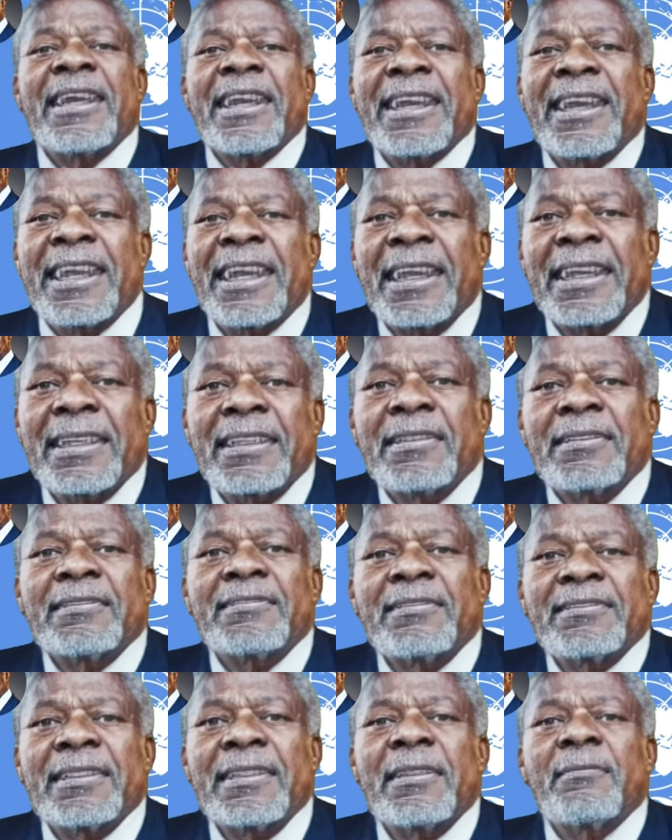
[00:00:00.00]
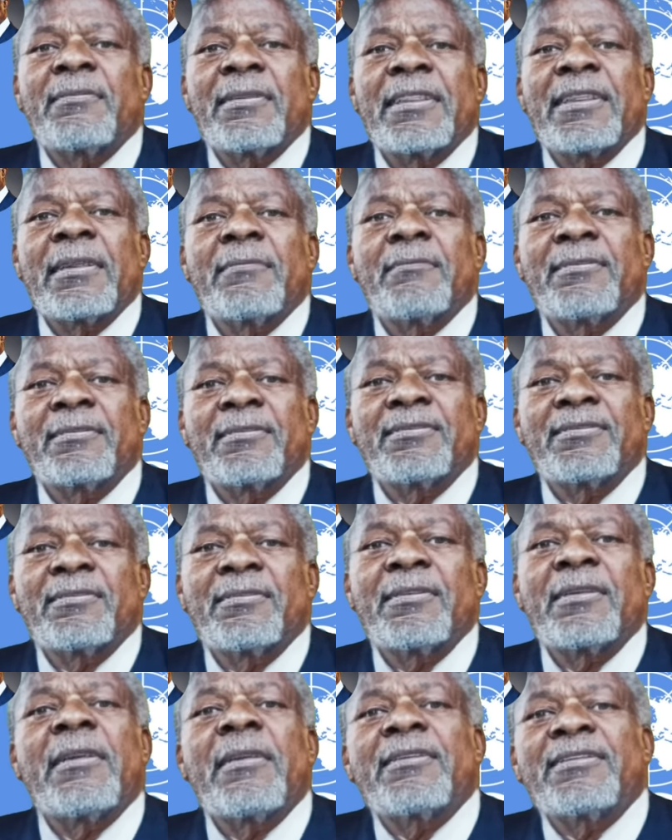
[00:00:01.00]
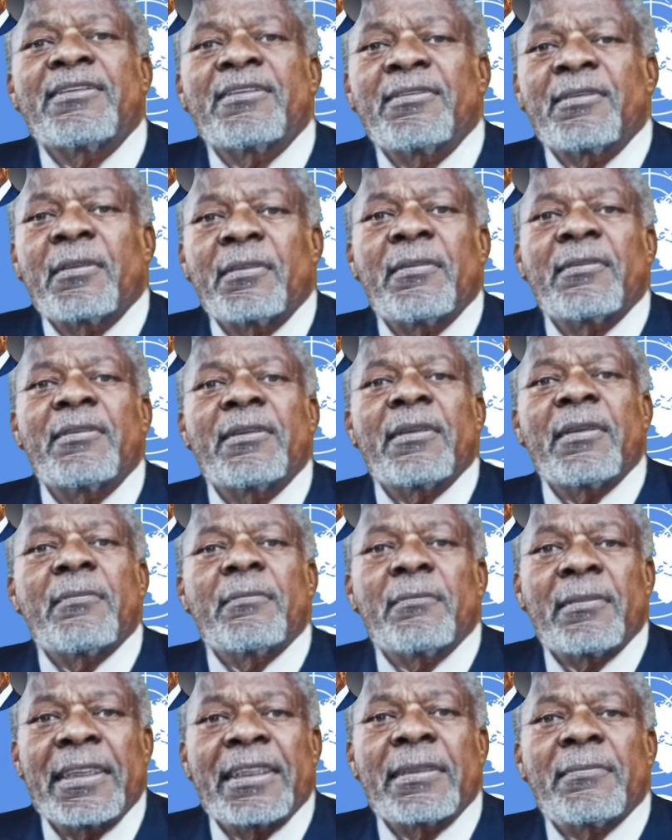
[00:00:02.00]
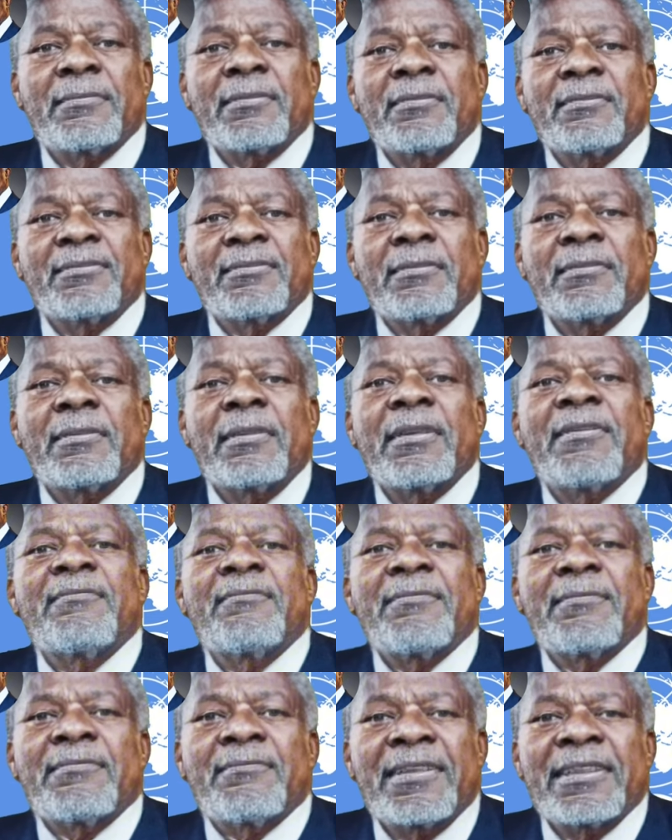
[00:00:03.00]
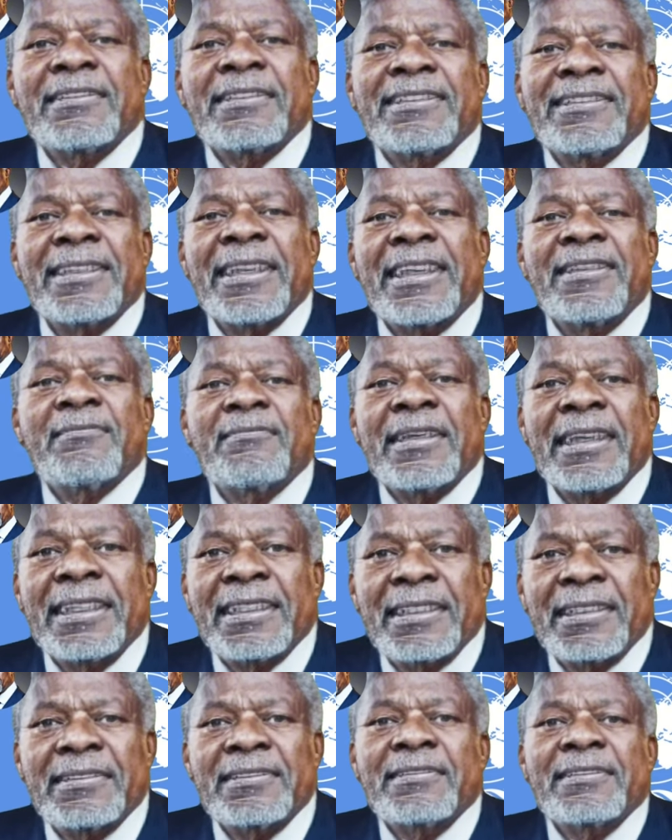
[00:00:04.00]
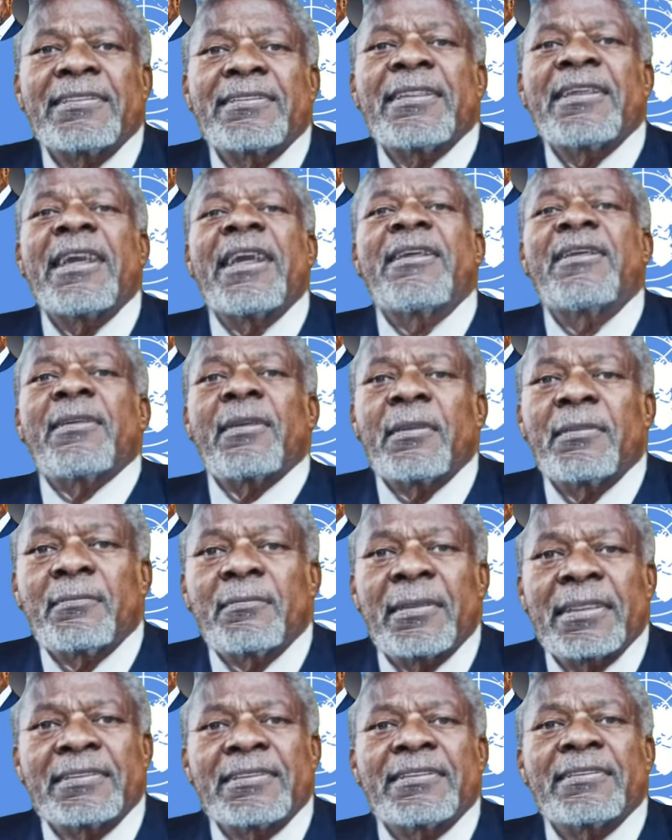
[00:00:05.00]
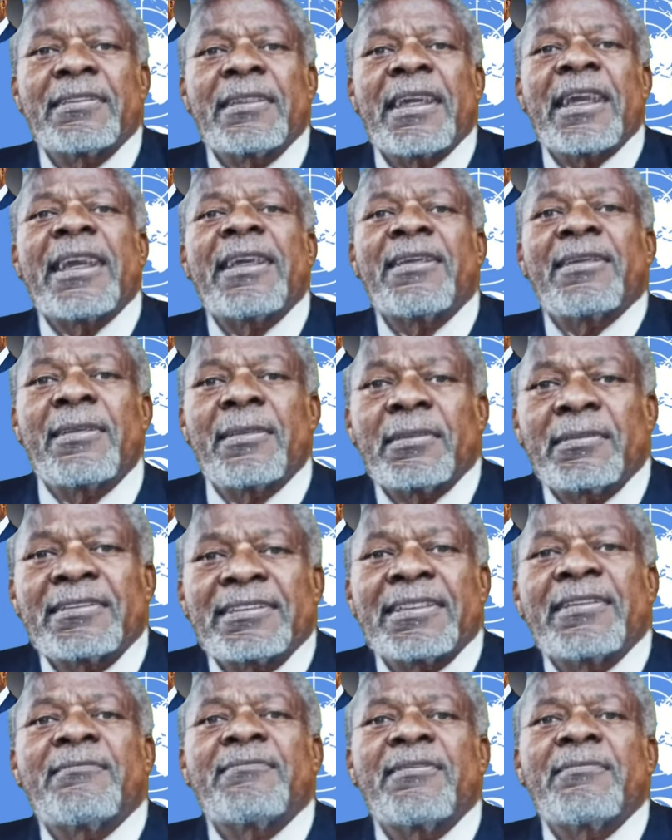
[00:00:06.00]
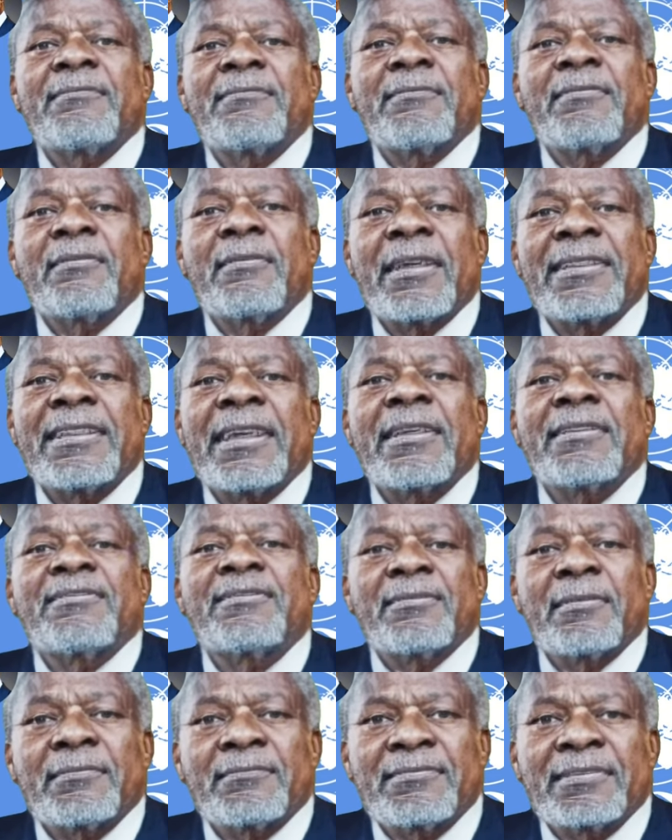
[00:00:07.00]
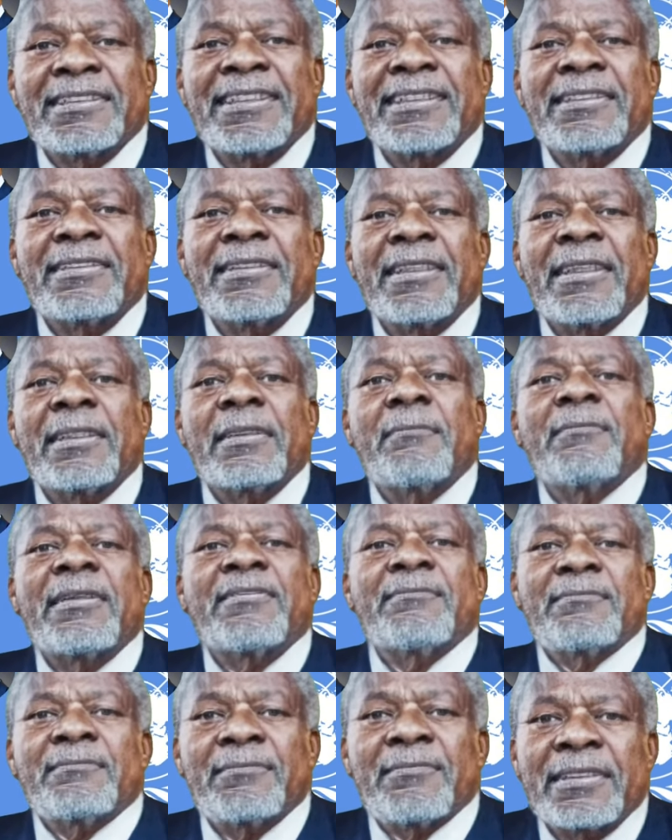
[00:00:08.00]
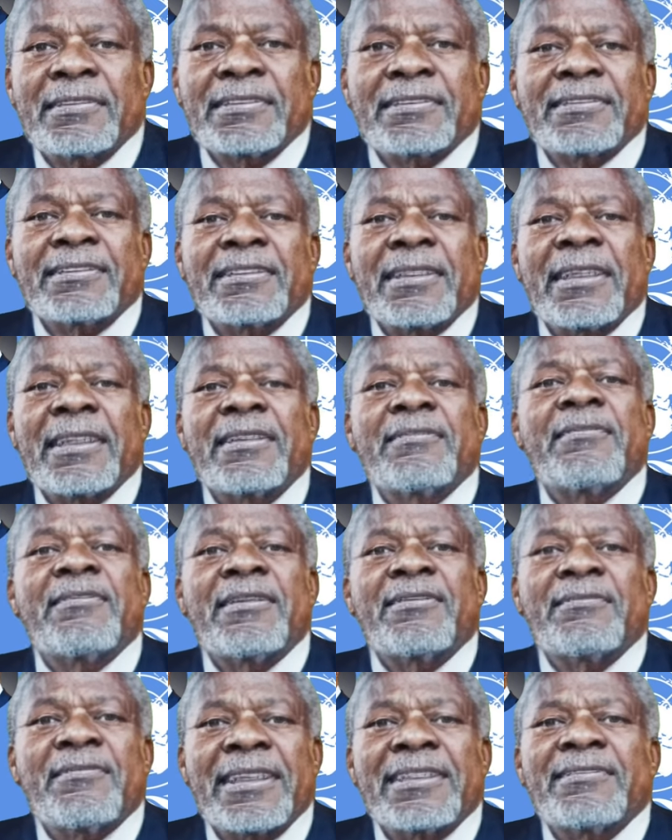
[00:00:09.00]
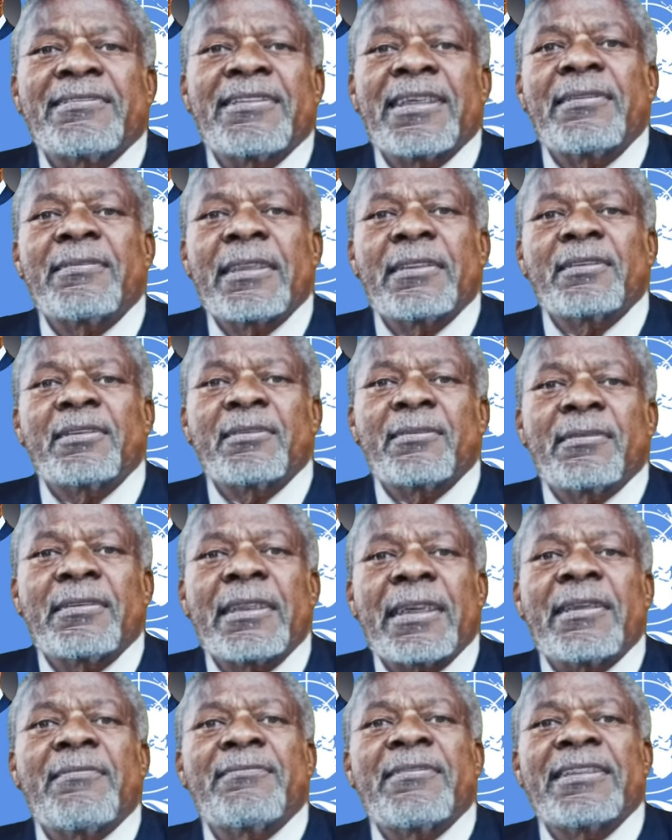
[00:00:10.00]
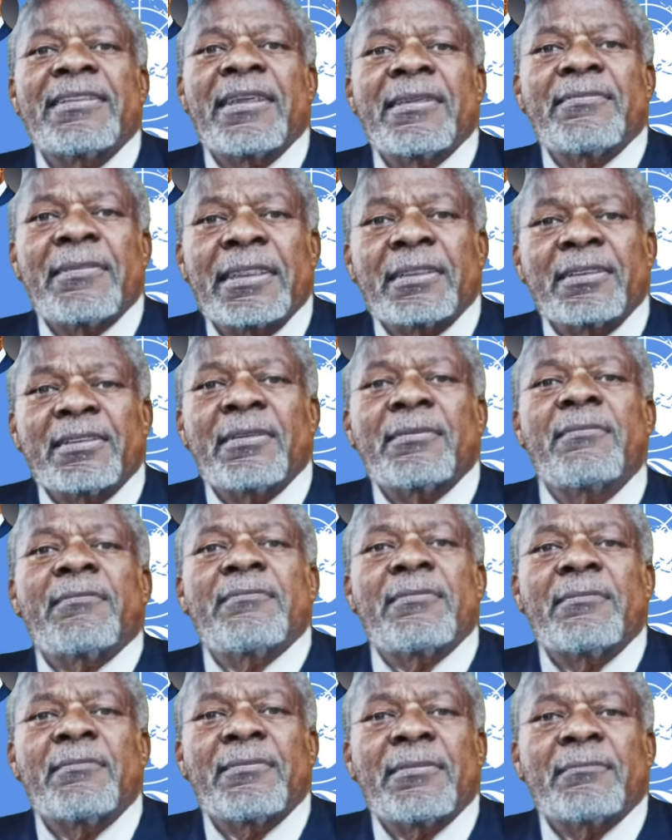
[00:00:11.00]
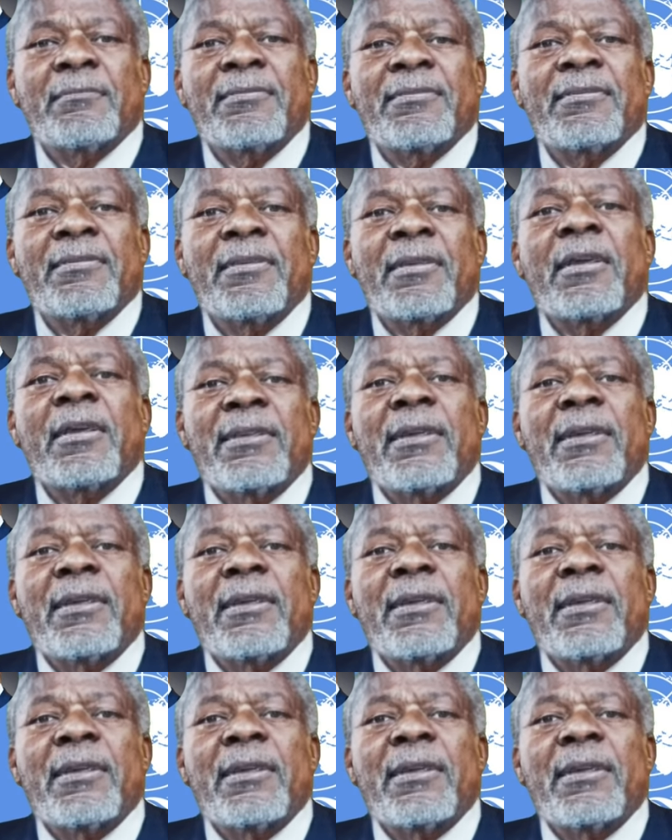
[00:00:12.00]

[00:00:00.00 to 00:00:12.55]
Hell is real, William Ruto. So, William Ruto, face neither east nor west, not even forward as you have said, but face in the right direction, the direction of the people,